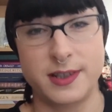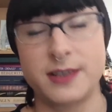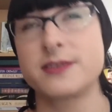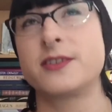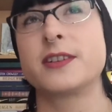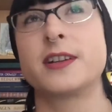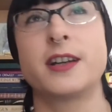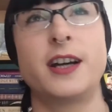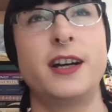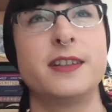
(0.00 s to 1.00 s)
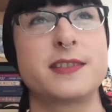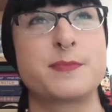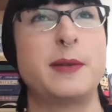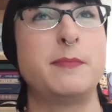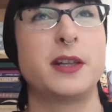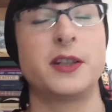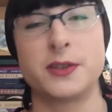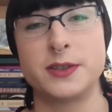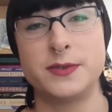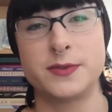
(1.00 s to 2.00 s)
I was like, I can't spend my
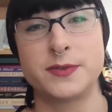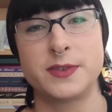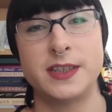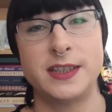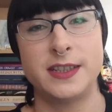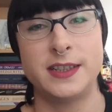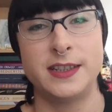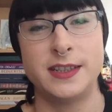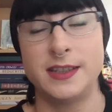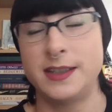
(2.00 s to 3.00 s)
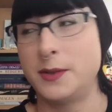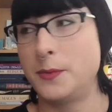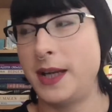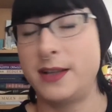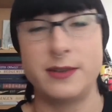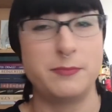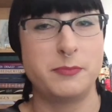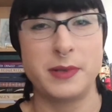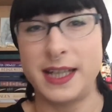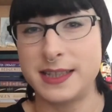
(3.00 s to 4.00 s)
life wearing
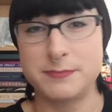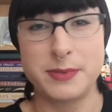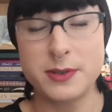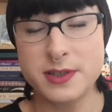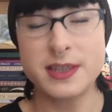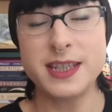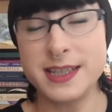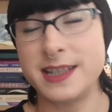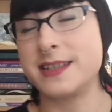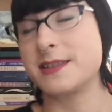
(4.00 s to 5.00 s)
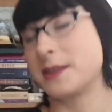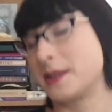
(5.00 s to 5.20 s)
black. Because the thing is,